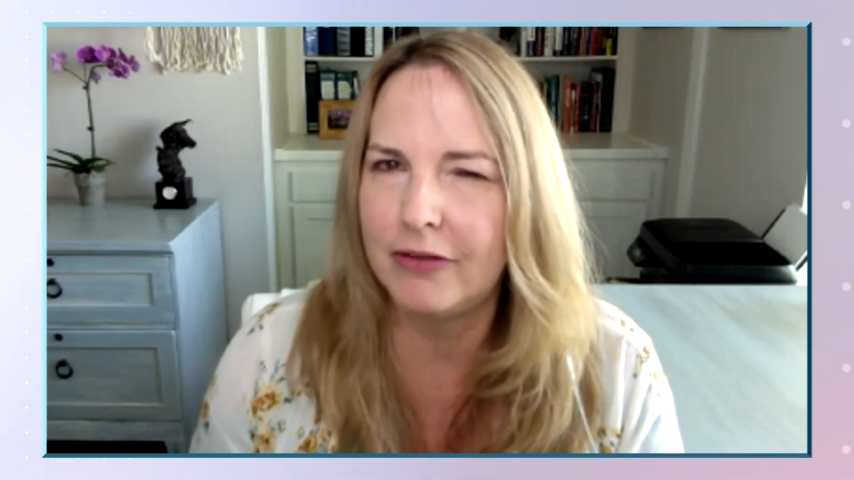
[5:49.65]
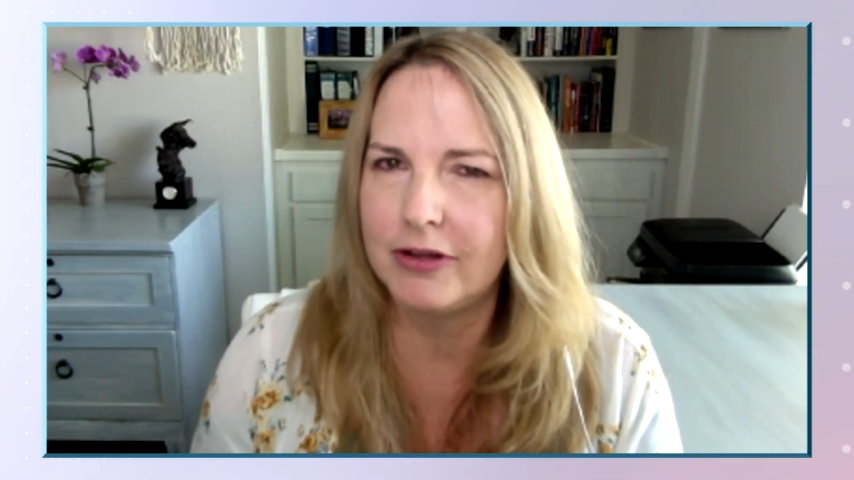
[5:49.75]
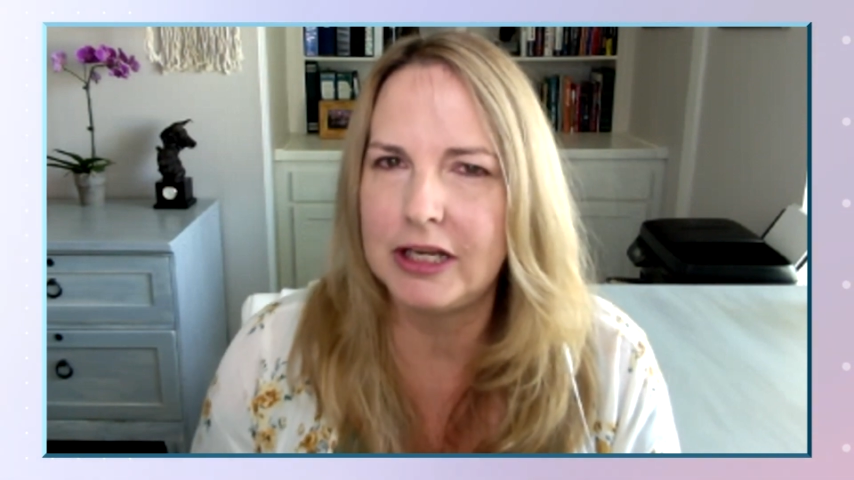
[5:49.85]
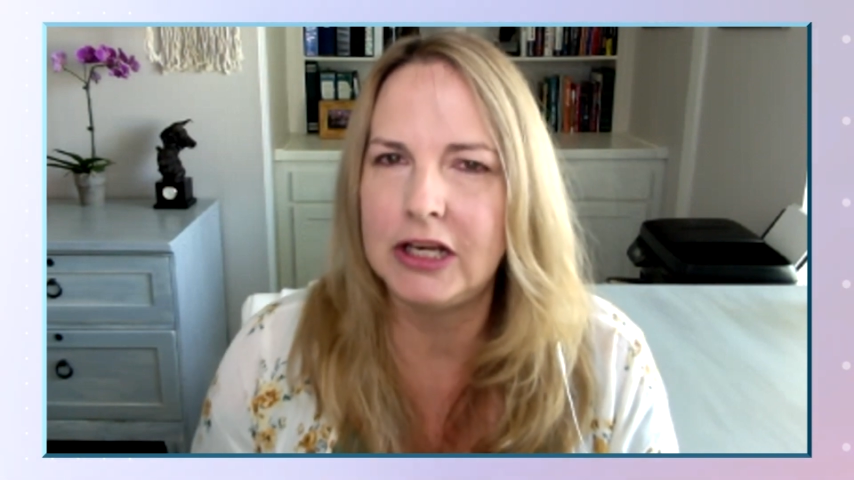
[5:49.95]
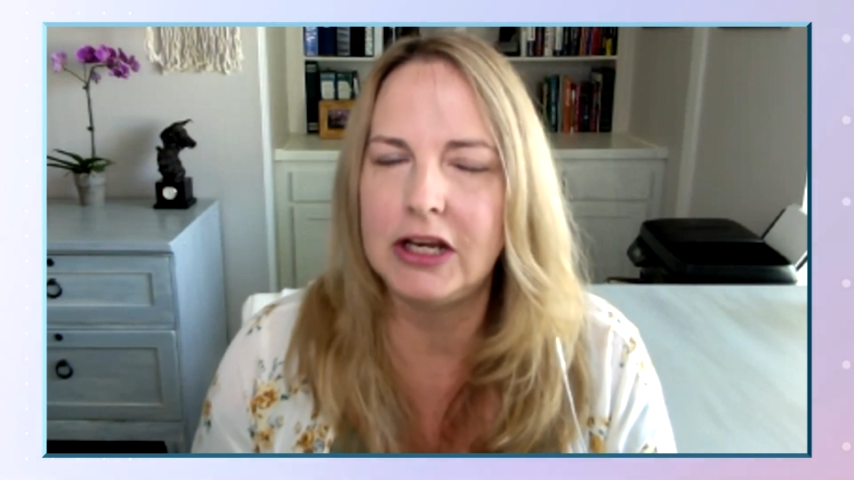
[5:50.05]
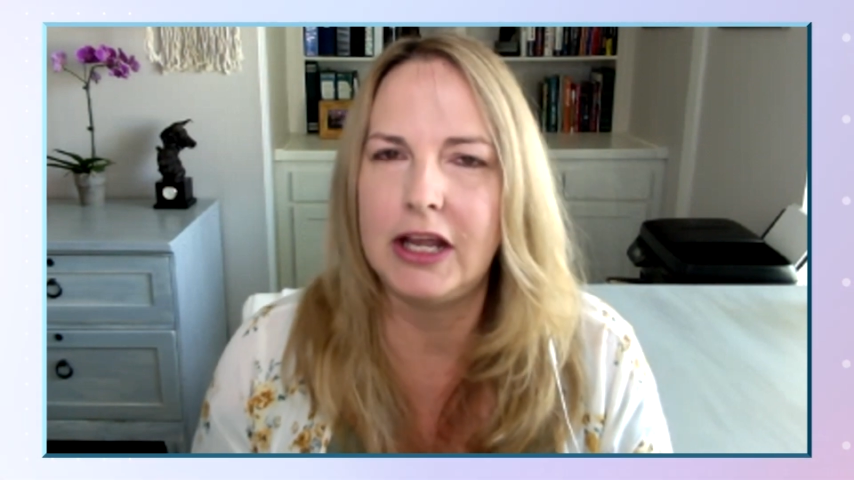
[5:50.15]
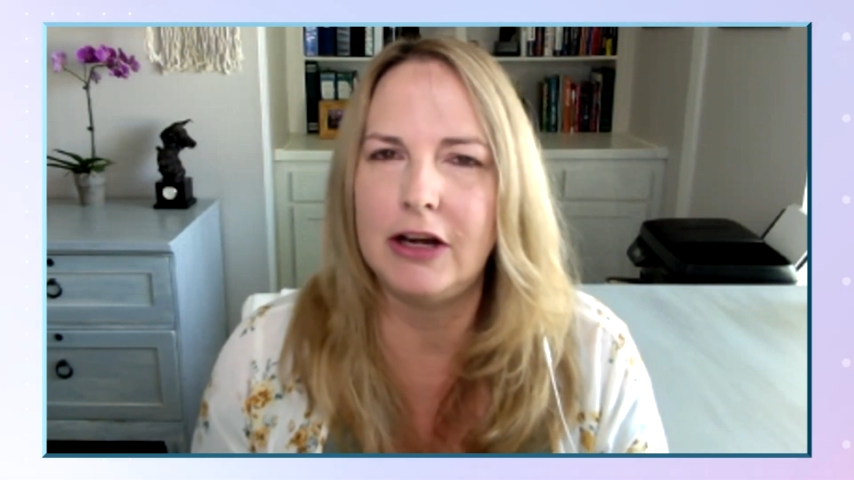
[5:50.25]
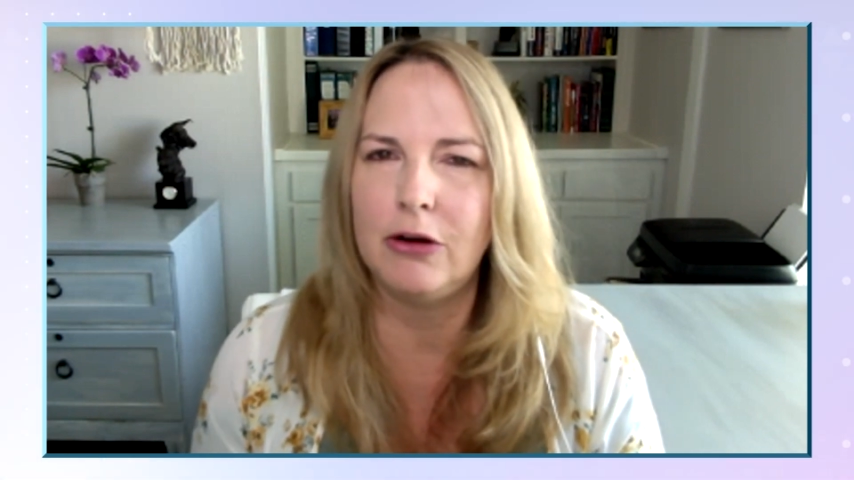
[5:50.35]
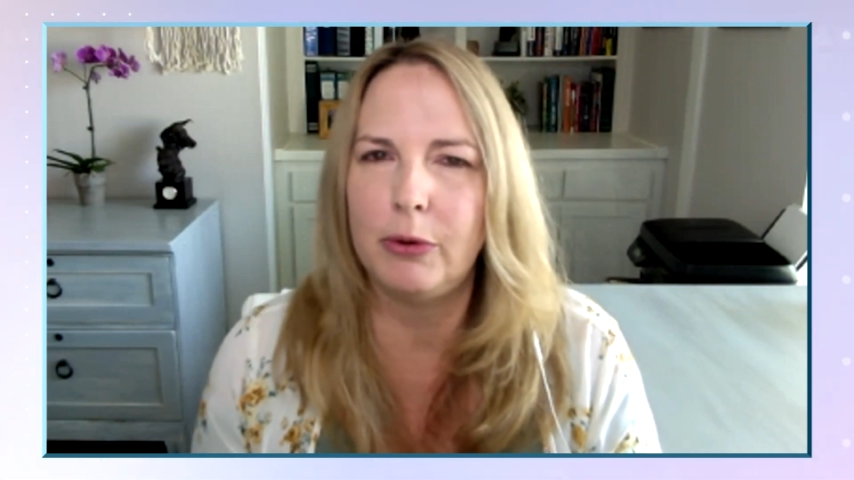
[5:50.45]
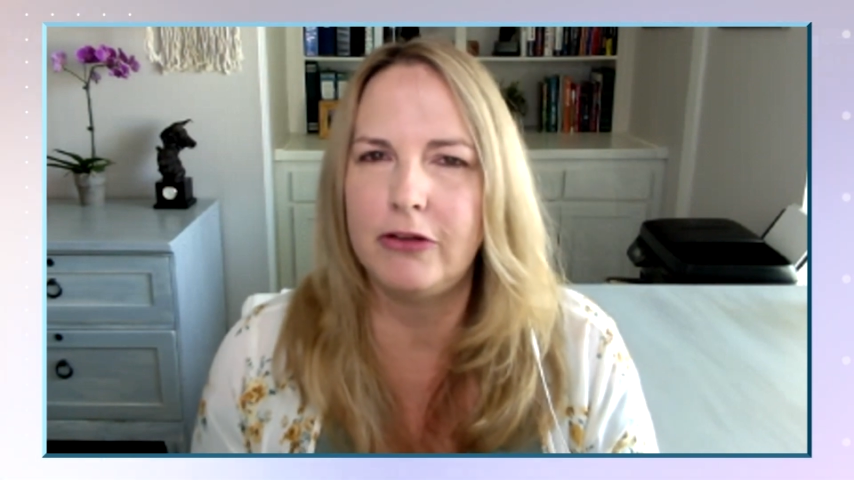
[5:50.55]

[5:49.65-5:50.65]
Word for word: as an indicator.